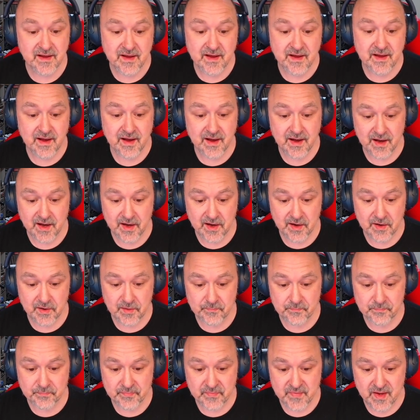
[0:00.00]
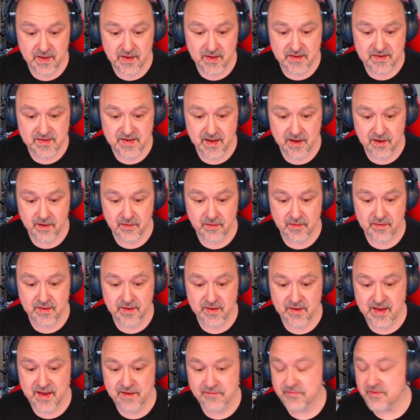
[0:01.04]
Now,
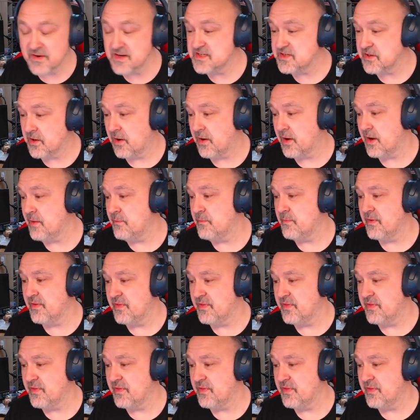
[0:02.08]
every time